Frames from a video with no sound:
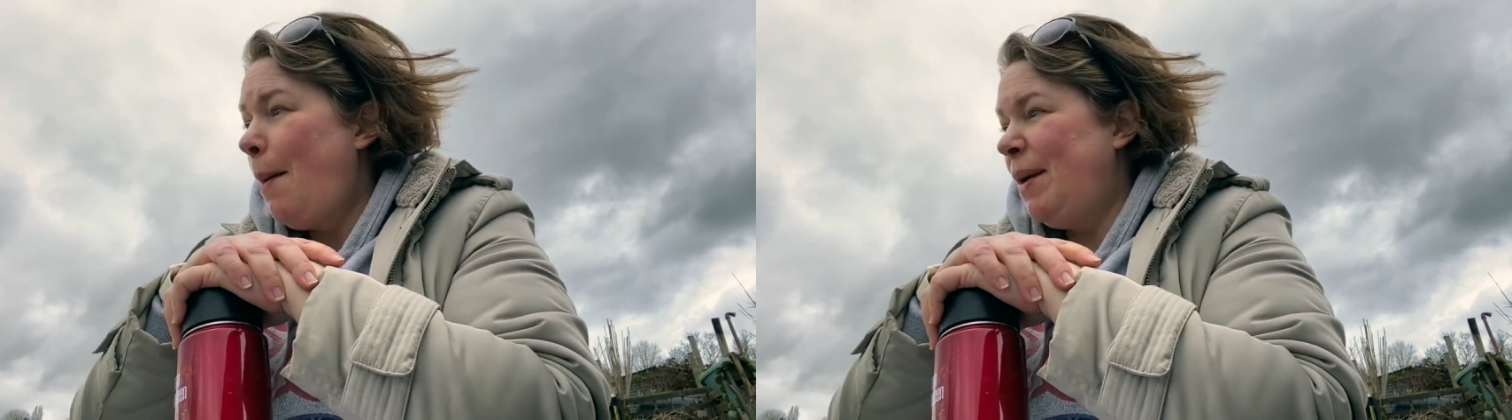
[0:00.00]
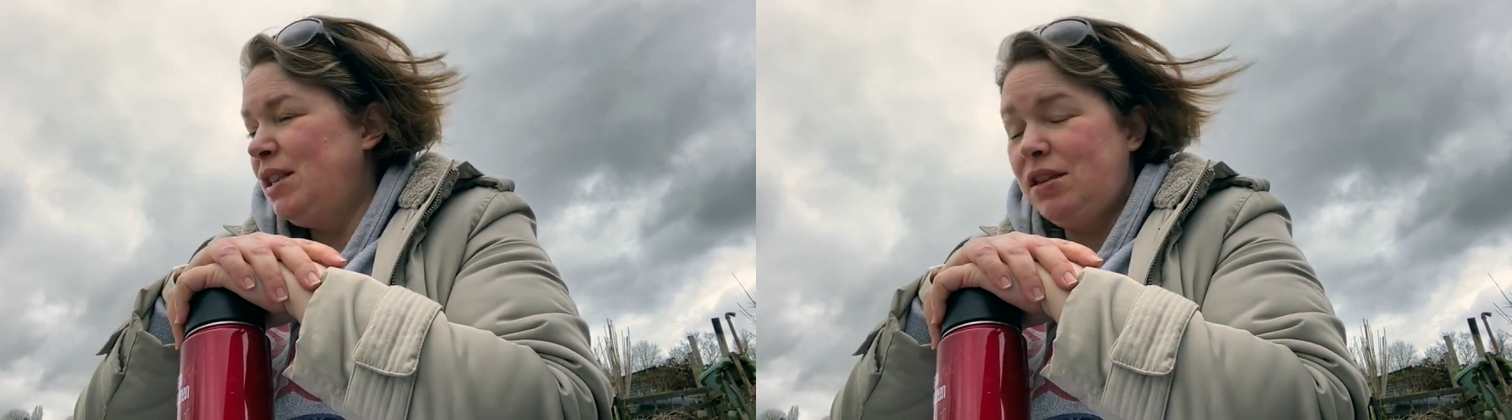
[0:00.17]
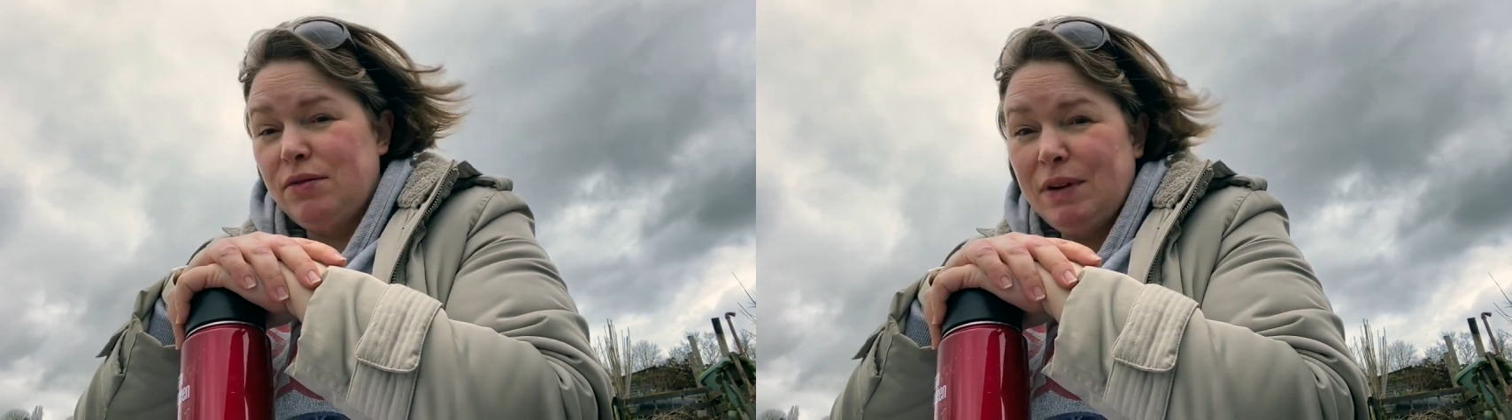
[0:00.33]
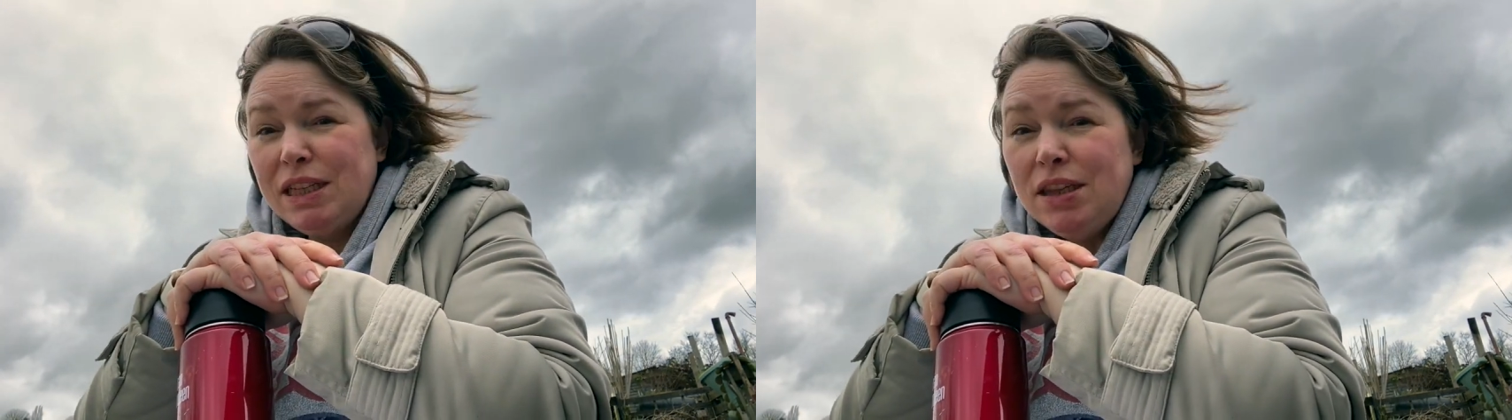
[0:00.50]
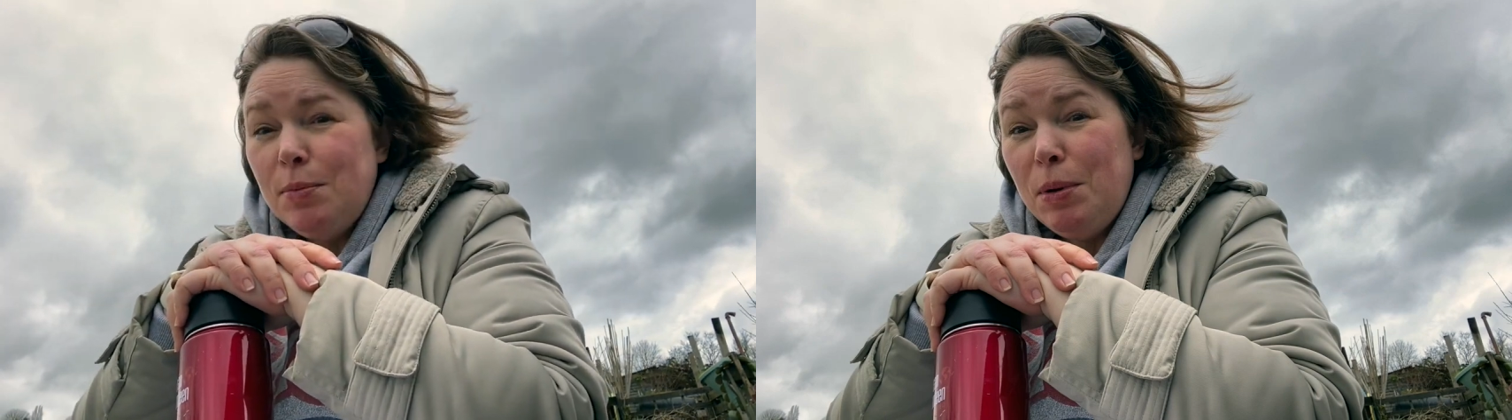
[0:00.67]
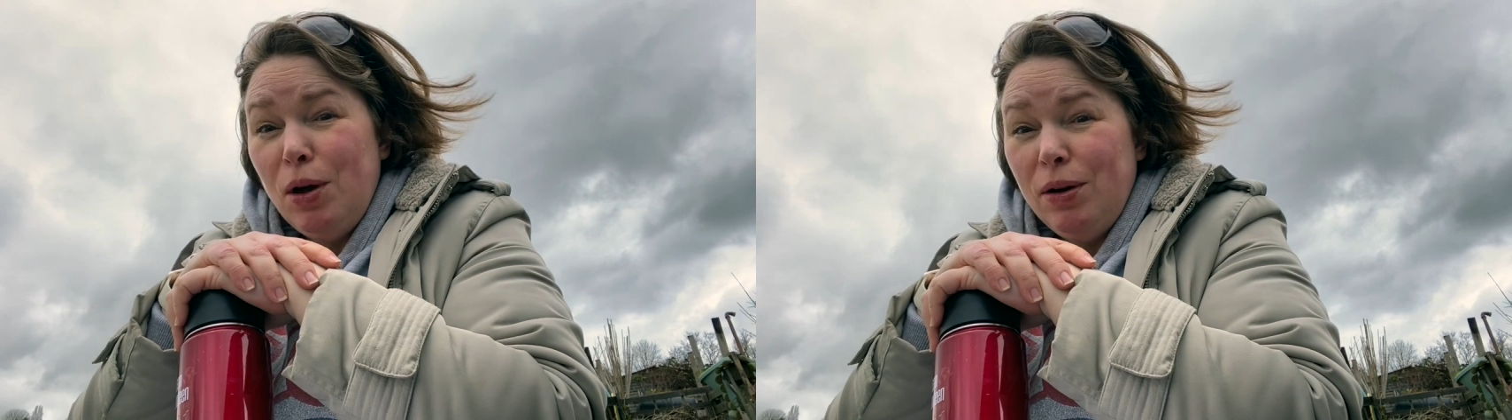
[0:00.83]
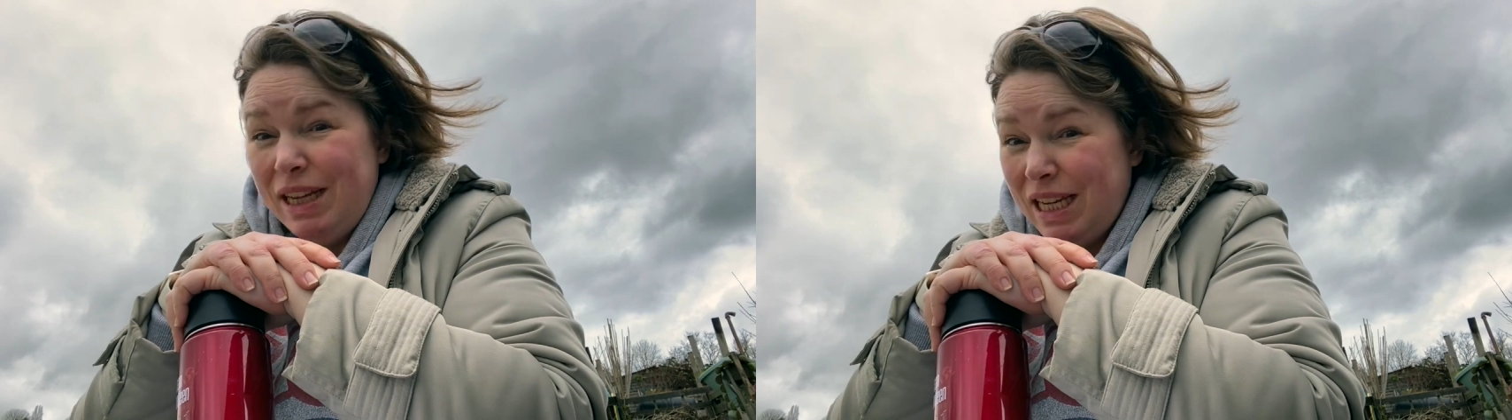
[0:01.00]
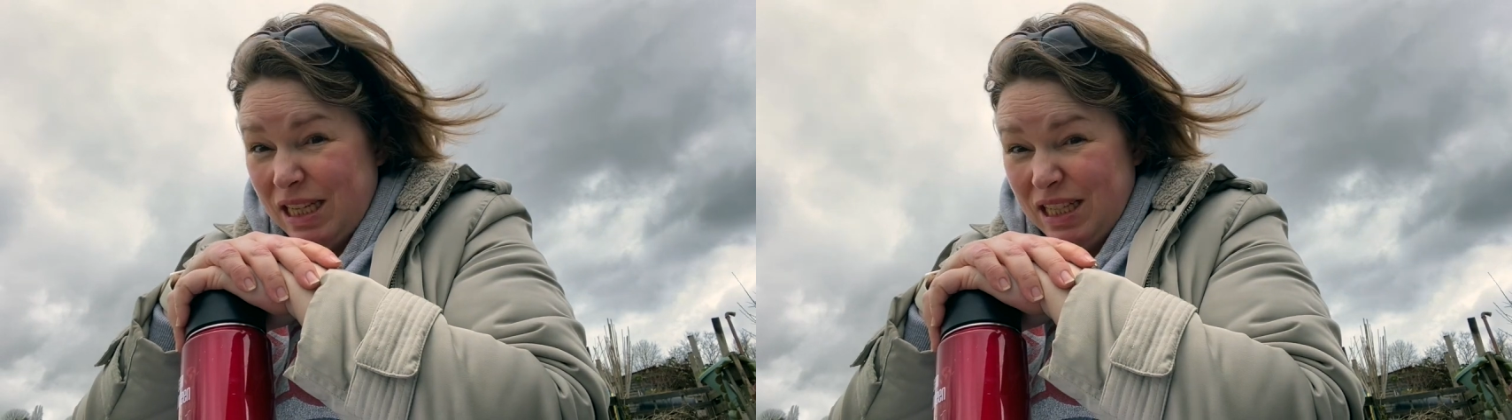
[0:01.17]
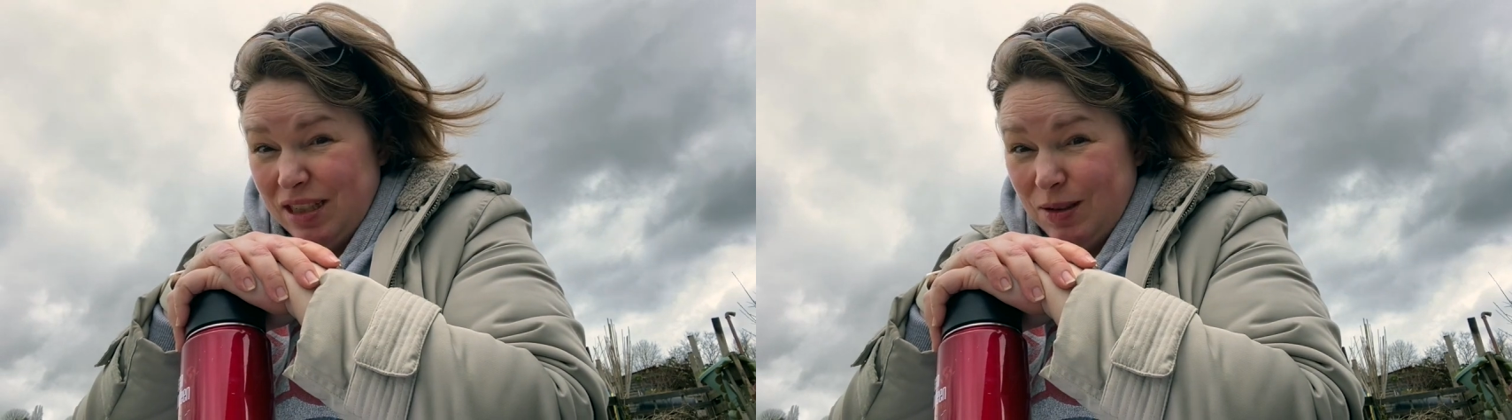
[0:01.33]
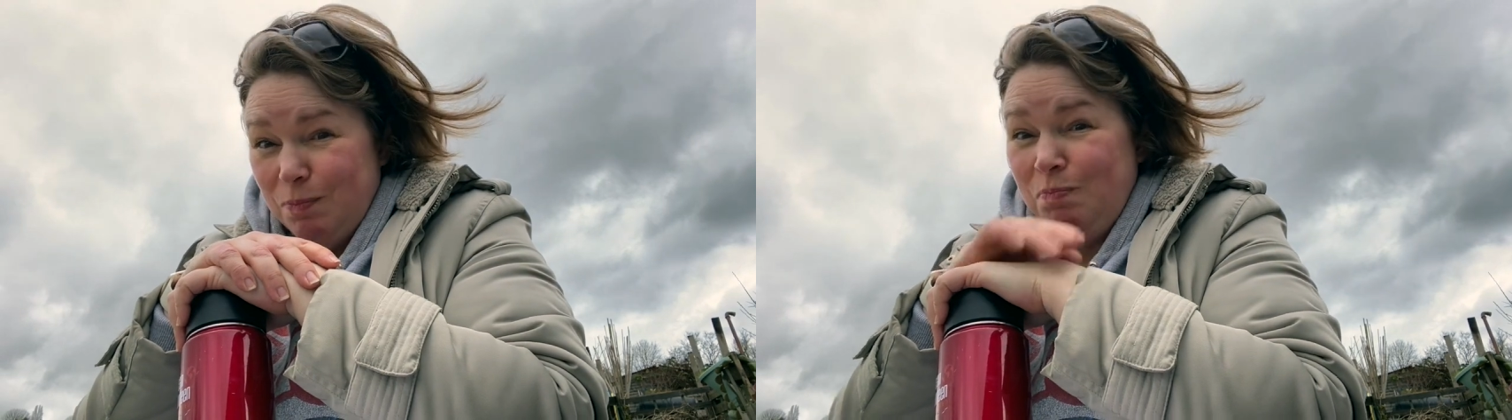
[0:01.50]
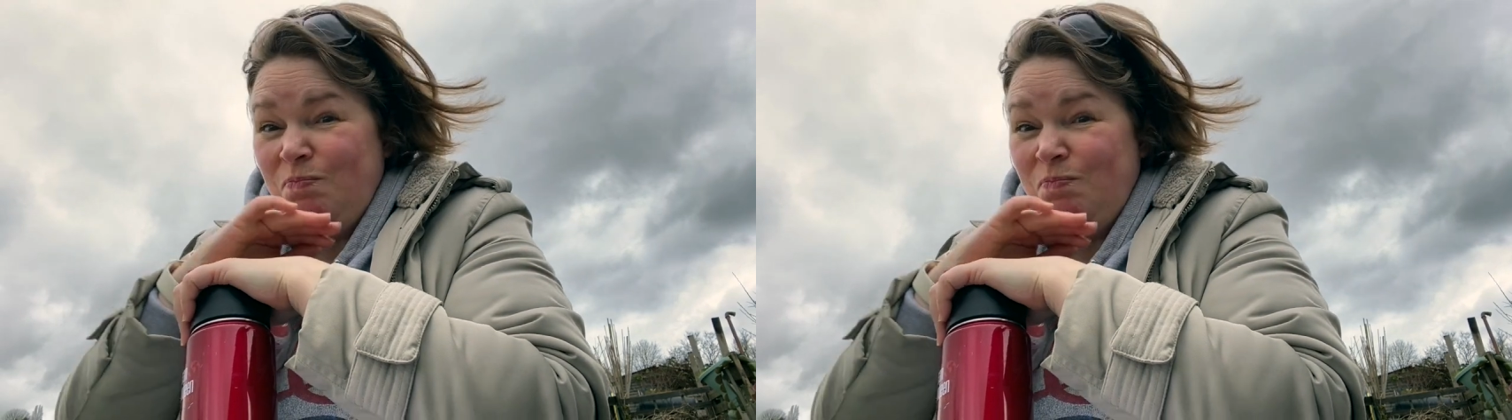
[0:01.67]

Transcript: because the rest of the plot is